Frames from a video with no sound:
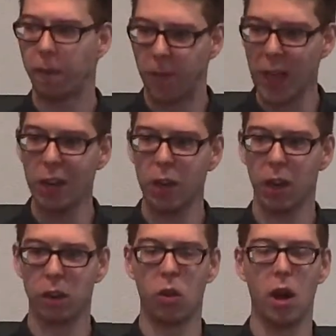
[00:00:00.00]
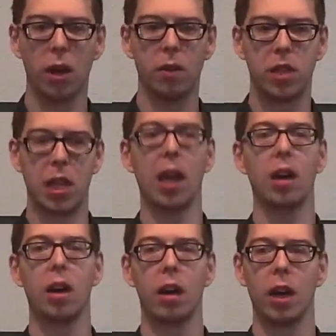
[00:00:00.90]
fear and a lot of
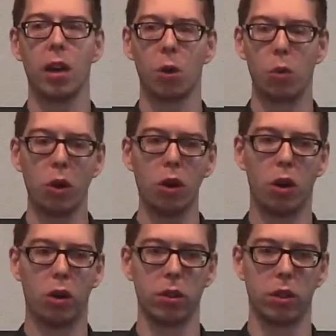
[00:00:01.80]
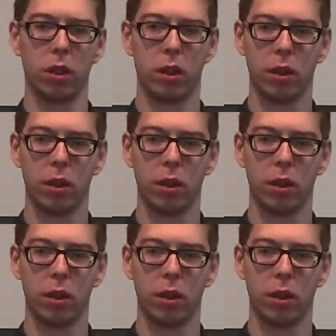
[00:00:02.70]
terror in our world,